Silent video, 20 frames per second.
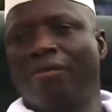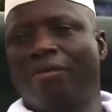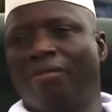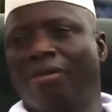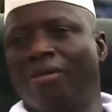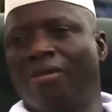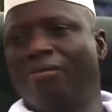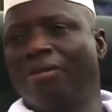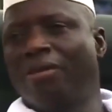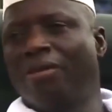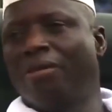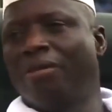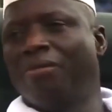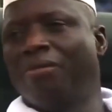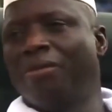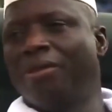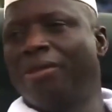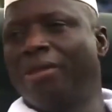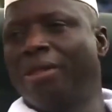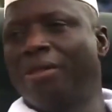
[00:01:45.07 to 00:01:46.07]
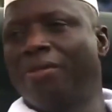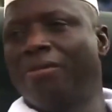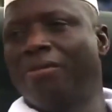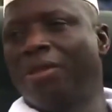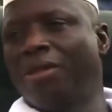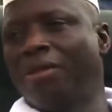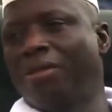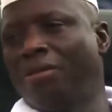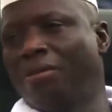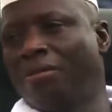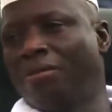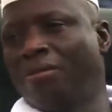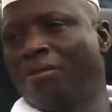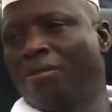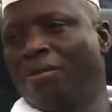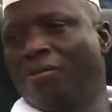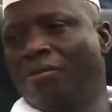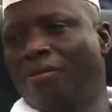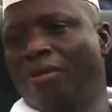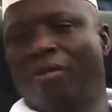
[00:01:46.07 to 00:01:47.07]
have never been homosexual.
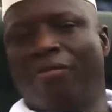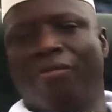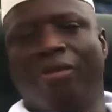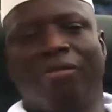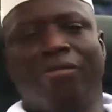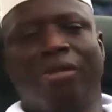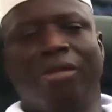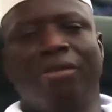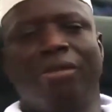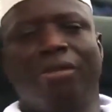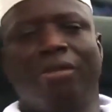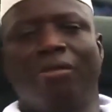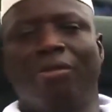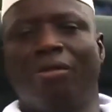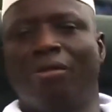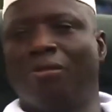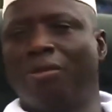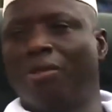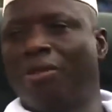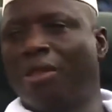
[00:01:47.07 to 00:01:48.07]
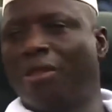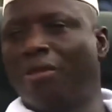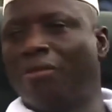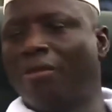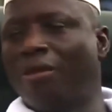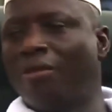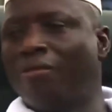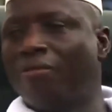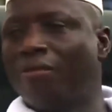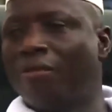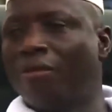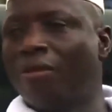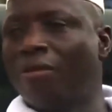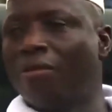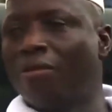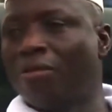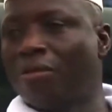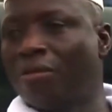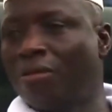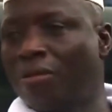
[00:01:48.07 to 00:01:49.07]
We have never seen homosexual
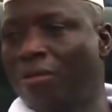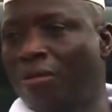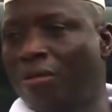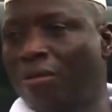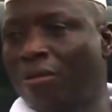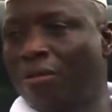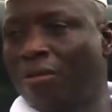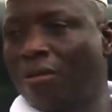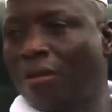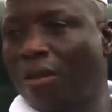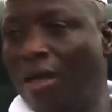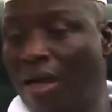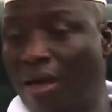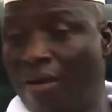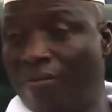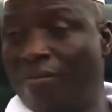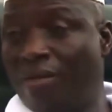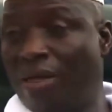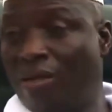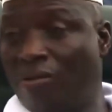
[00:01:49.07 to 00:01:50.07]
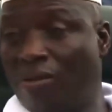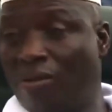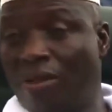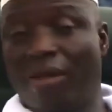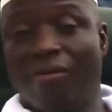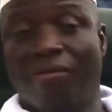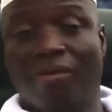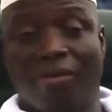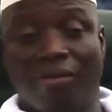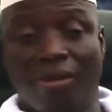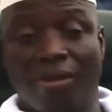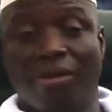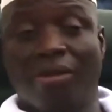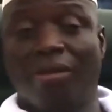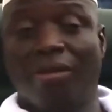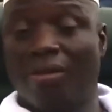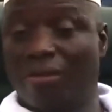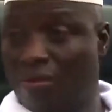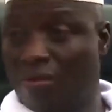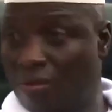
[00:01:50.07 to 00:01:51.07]
frogs. I have cattle, I've never
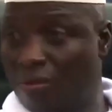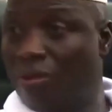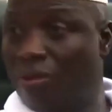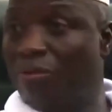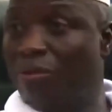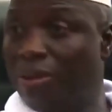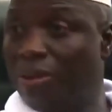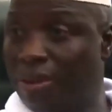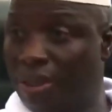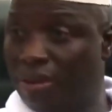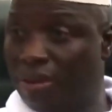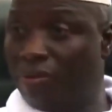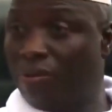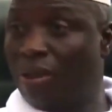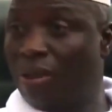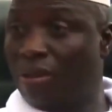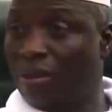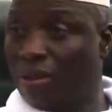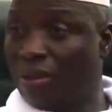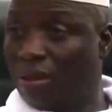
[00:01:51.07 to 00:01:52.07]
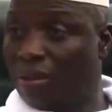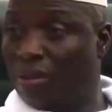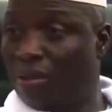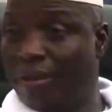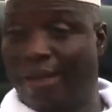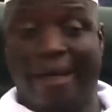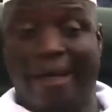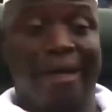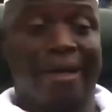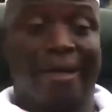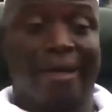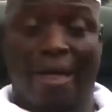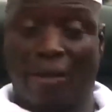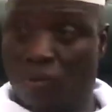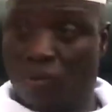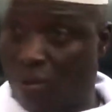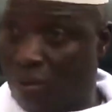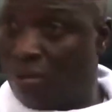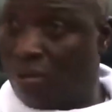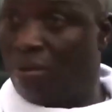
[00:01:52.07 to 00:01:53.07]
seen homosexual gay
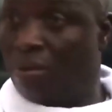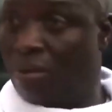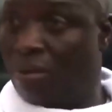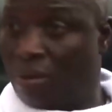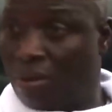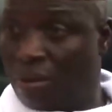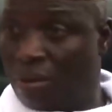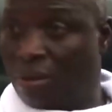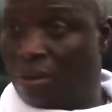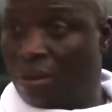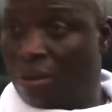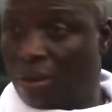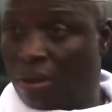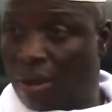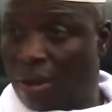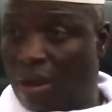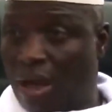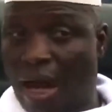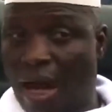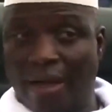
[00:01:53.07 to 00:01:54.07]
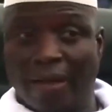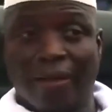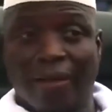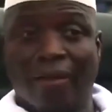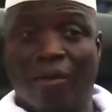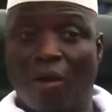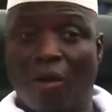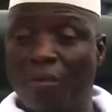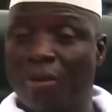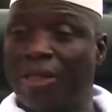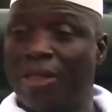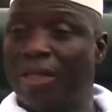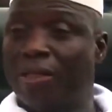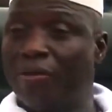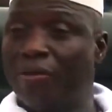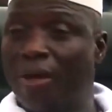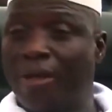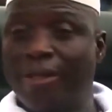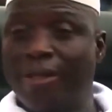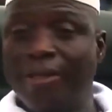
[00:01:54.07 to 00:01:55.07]
cattle. And
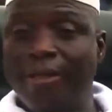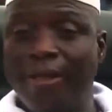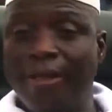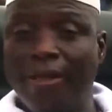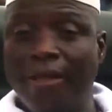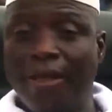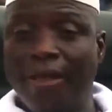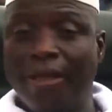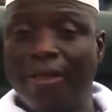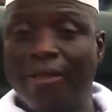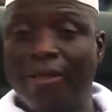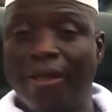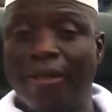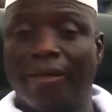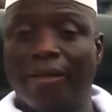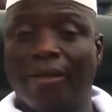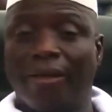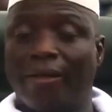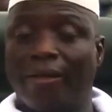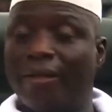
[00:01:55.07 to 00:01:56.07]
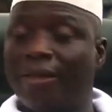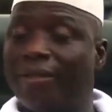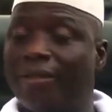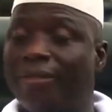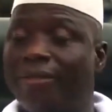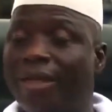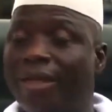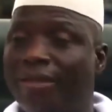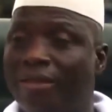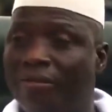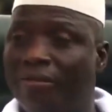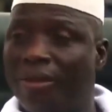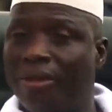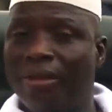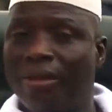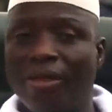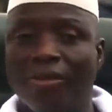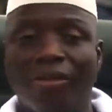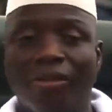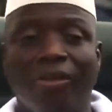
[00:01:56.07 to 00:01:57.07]
homosexuality is, a, is
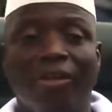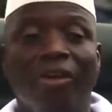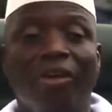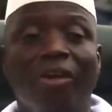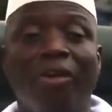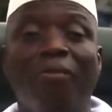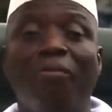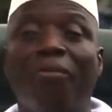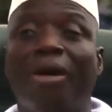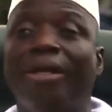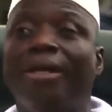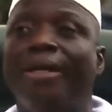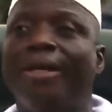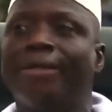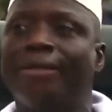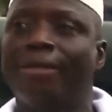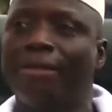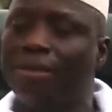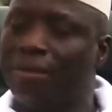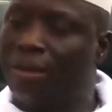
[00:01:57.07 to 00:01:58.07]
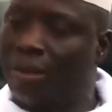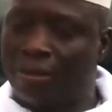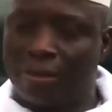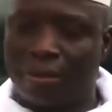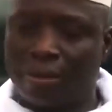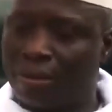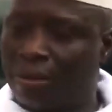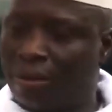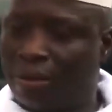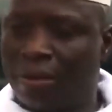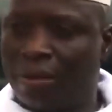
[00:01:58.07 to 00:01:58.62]
detrimental to human existence.